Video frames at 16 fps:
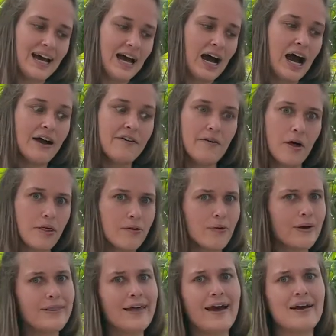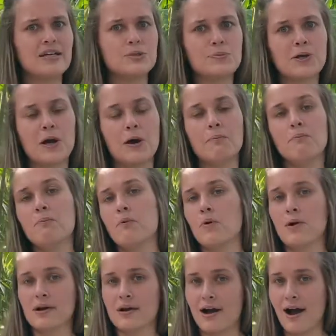Another one that has become
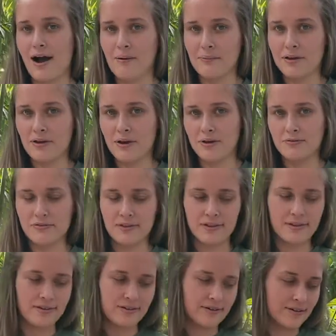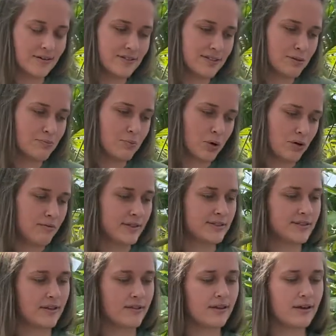more common over the years and more
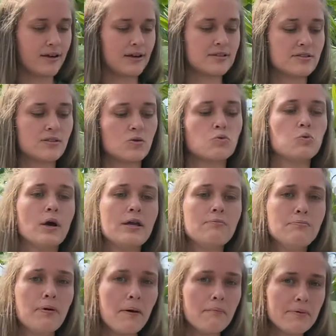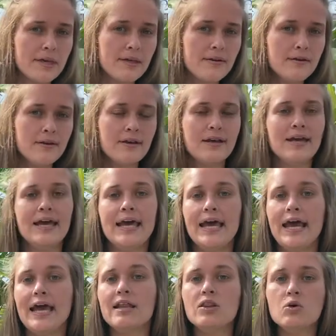recently is the white pumpkin.
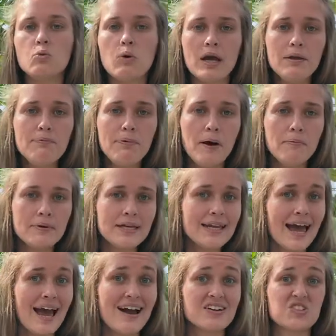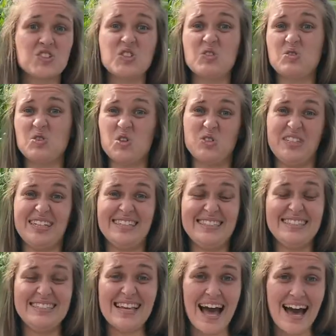And the white pumpkin actually grows
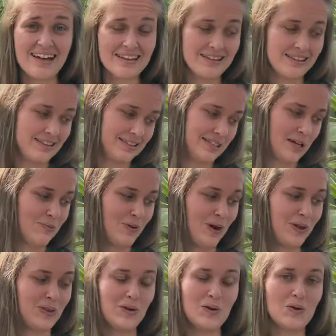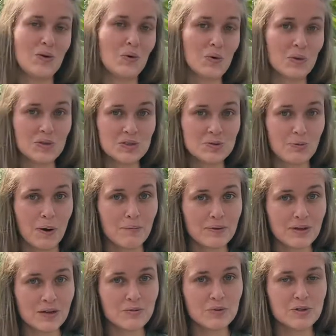exactly the same way that an orange
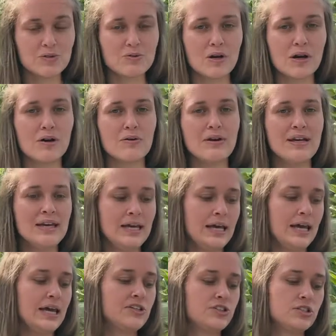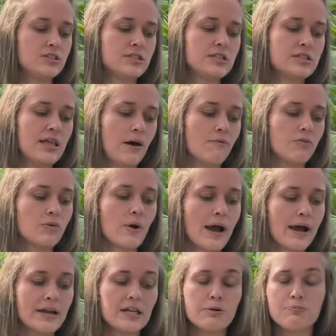pumpkin would grow. It's just that that
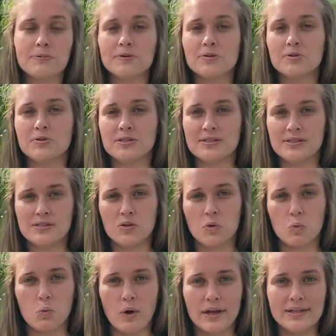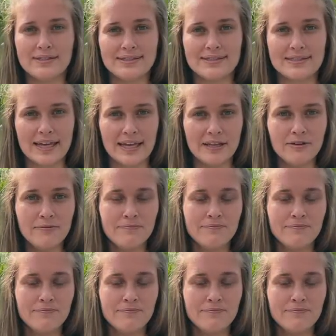variety produces the white skin.